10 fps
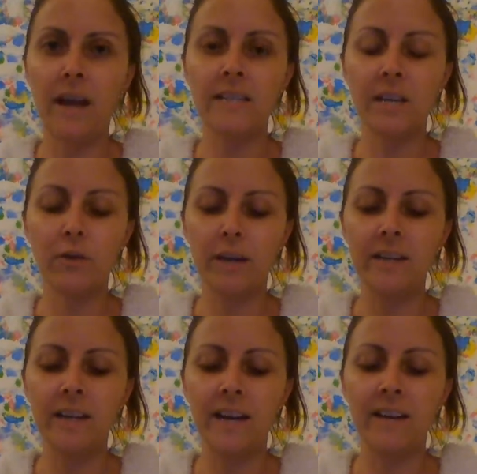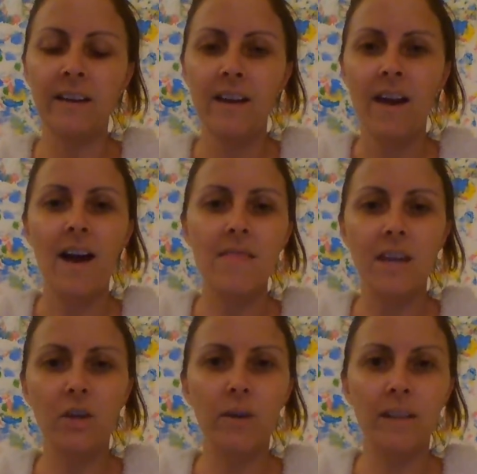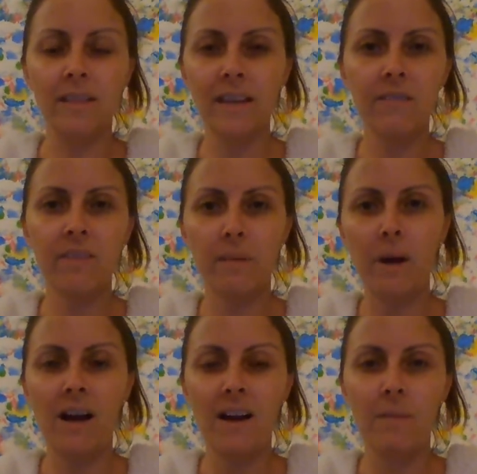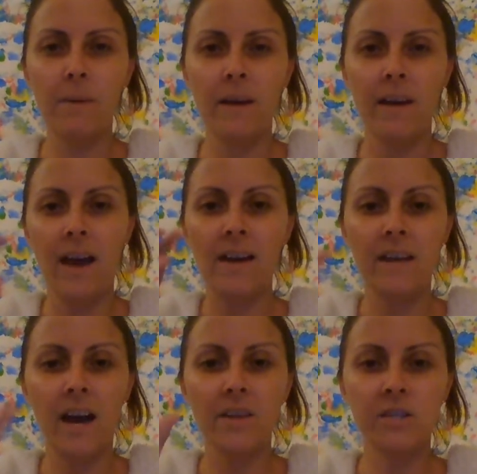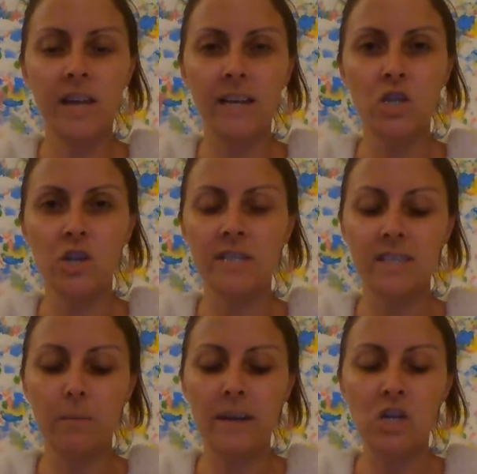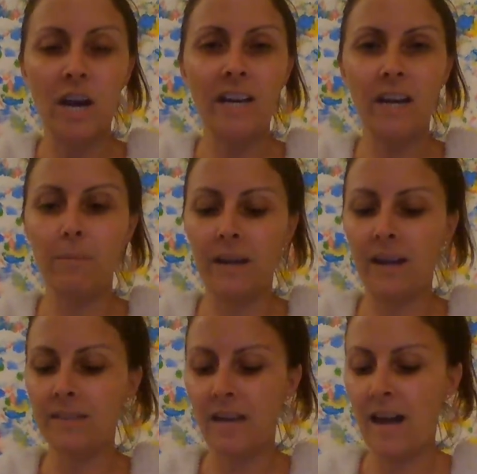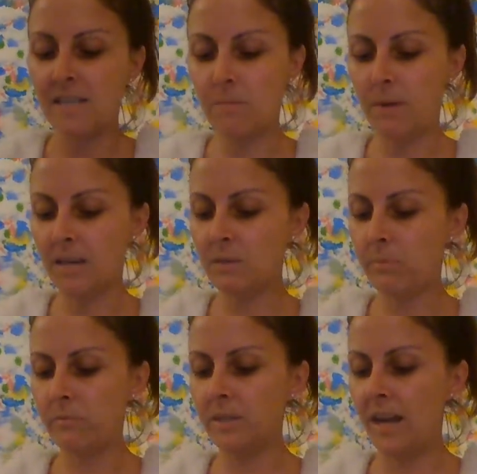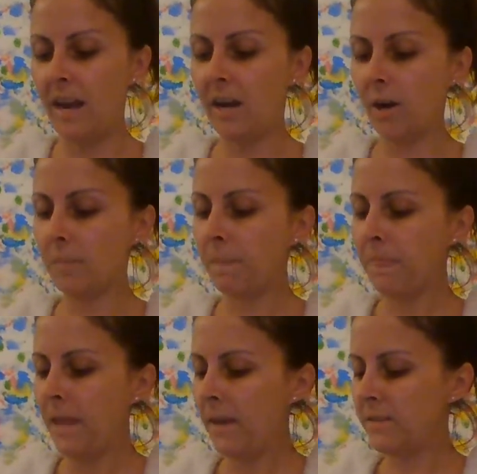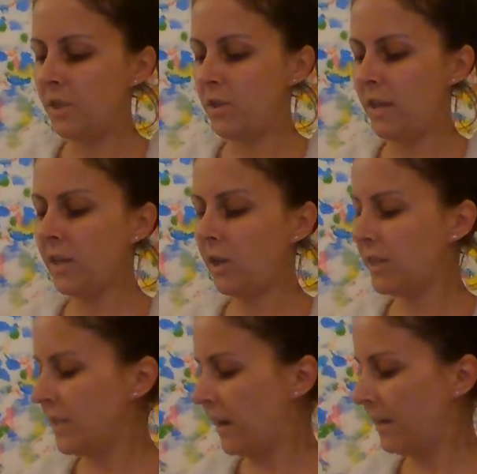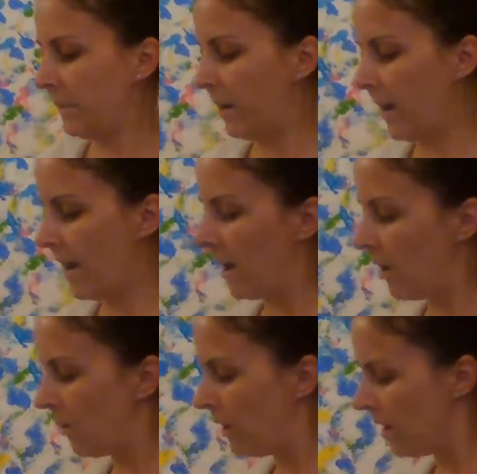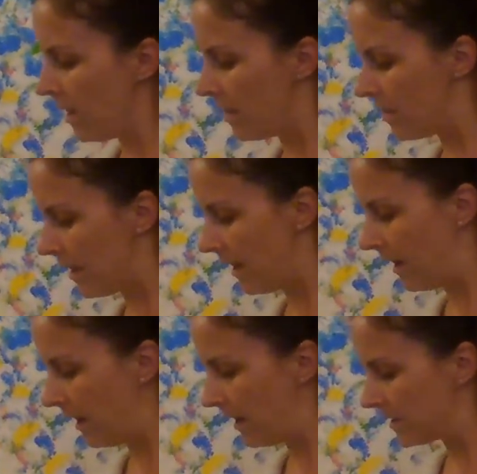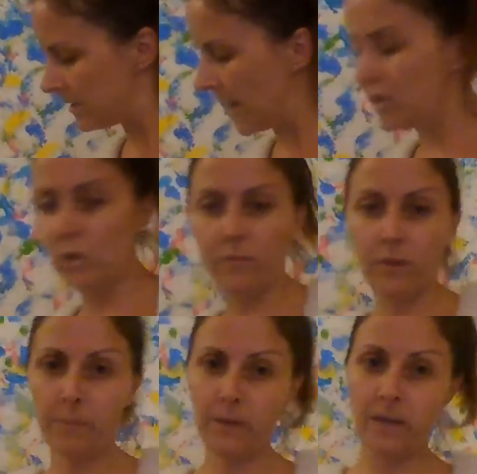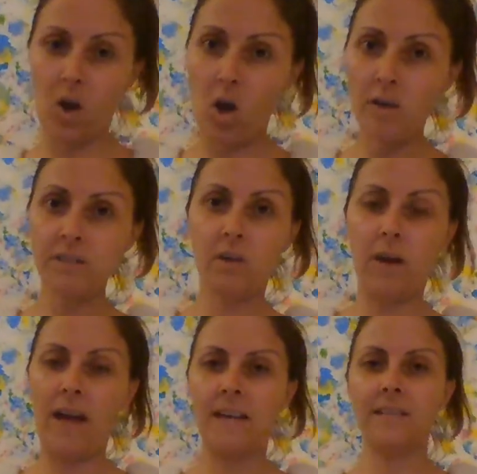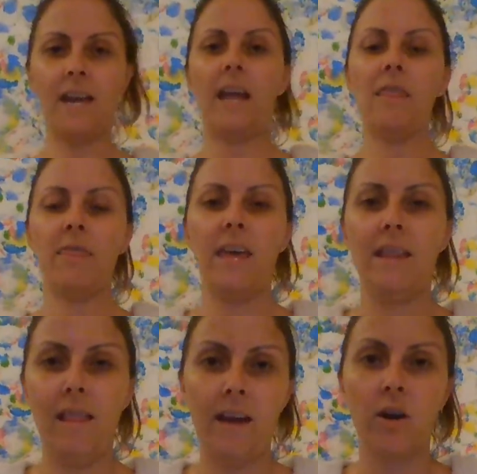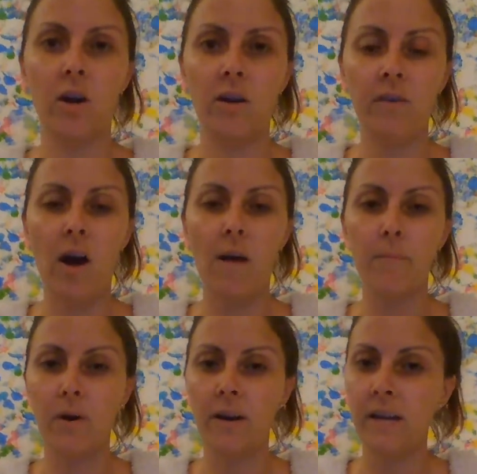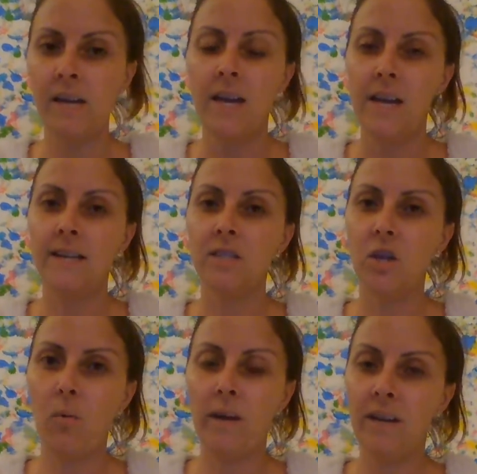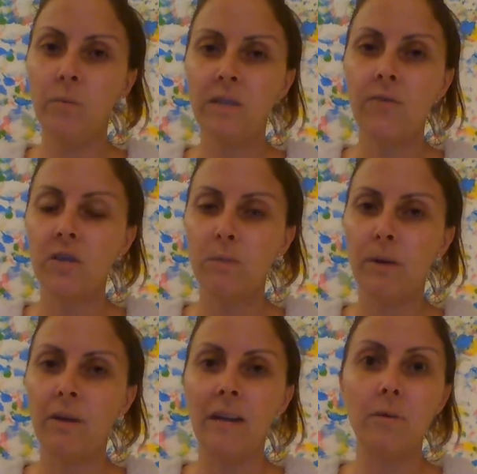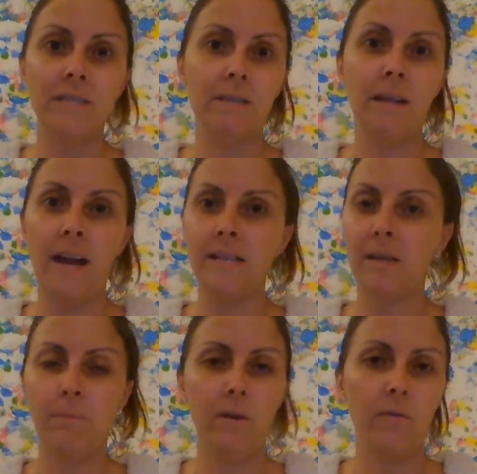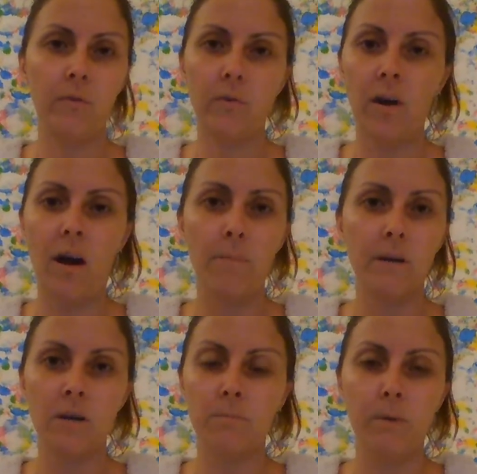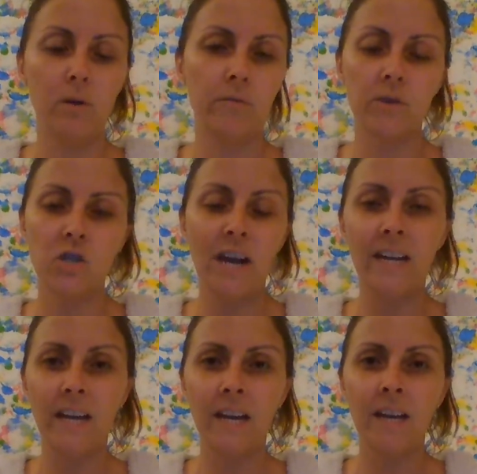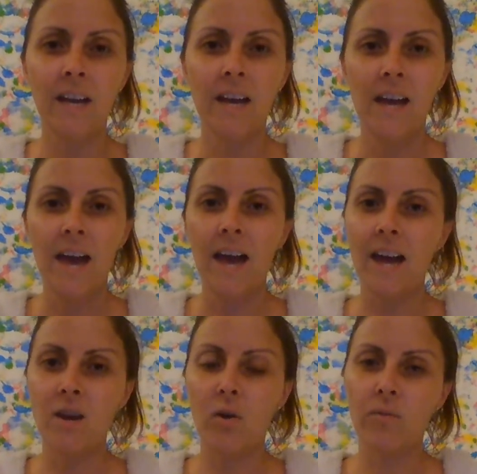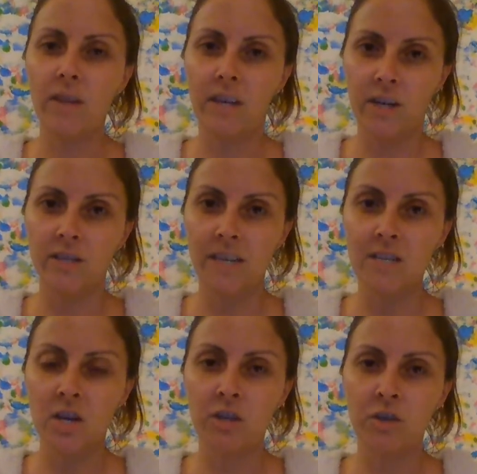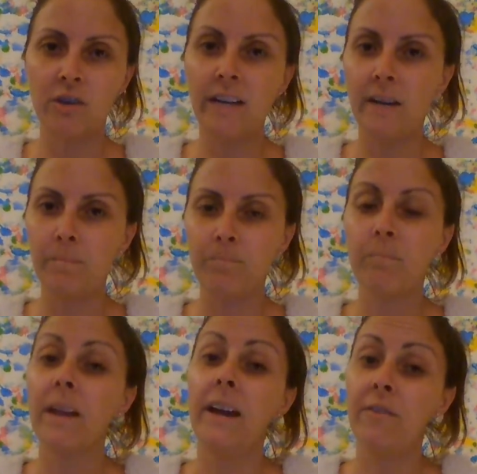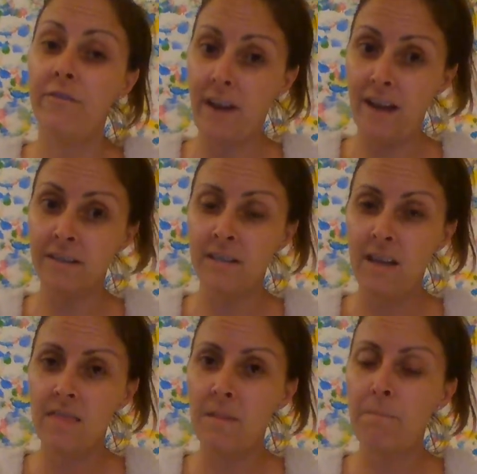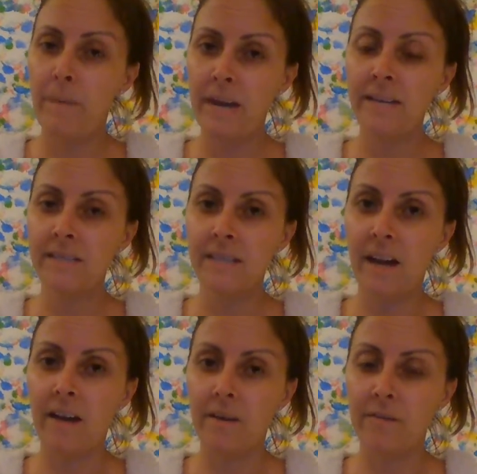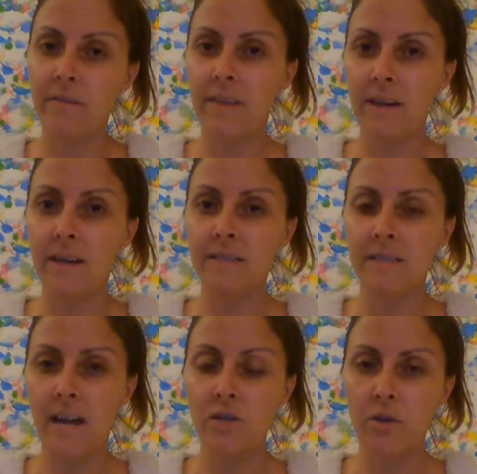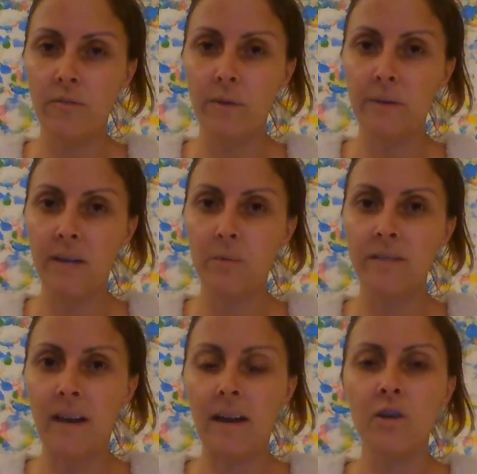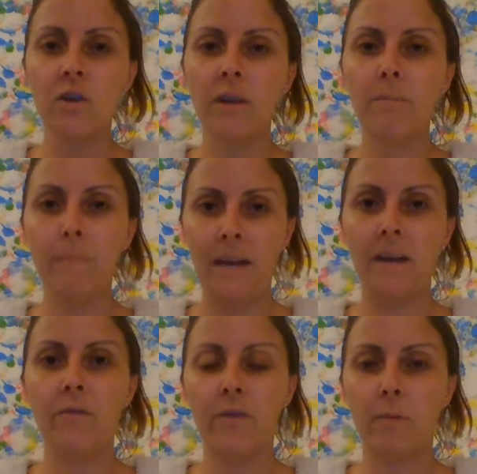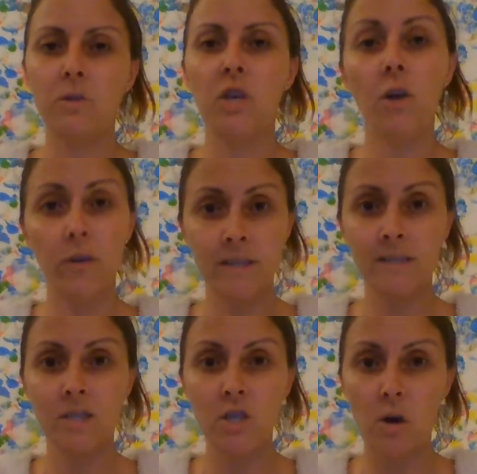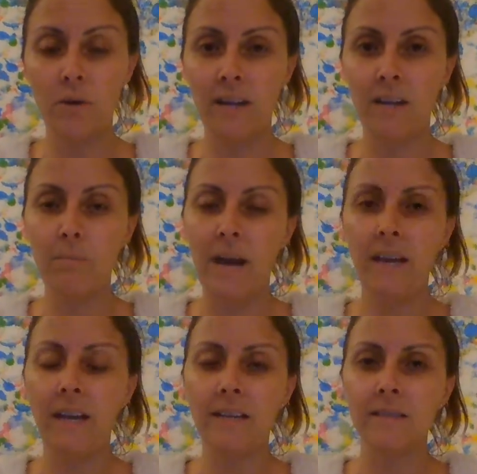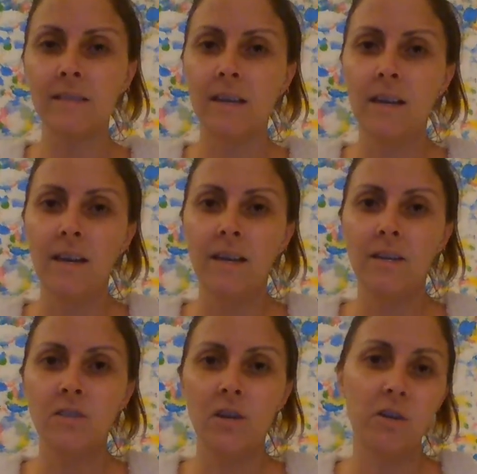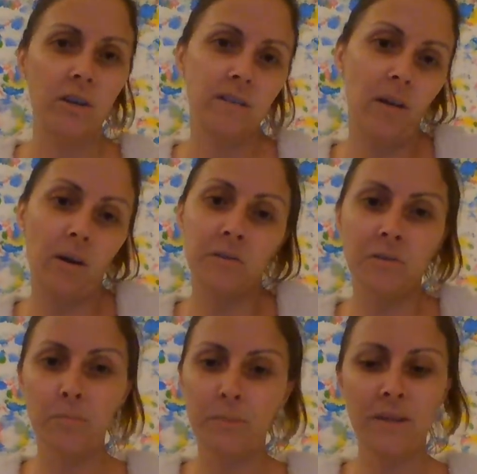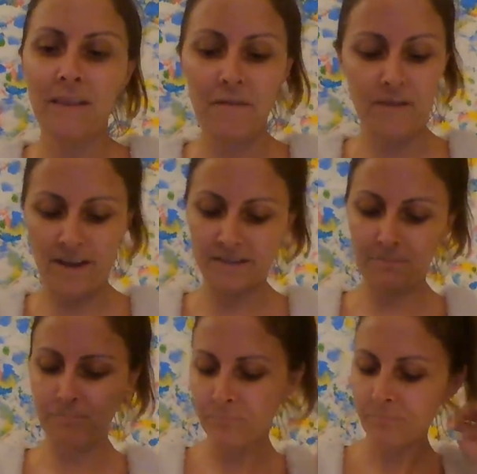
nice and green again, and then you can lift them up, and the other side should still be shiny because it hasn't been exposed to air. And so then you could talk about how the Statue of Liberty also has a thin layer of copper on it. And so when it was first built, it was nice and beautiful, copper, beautiful, shiny. And over the years, it turned green. In fact, the base of the Statue of Liberty was actually made from children's donated pennies. So you could also put in that fact.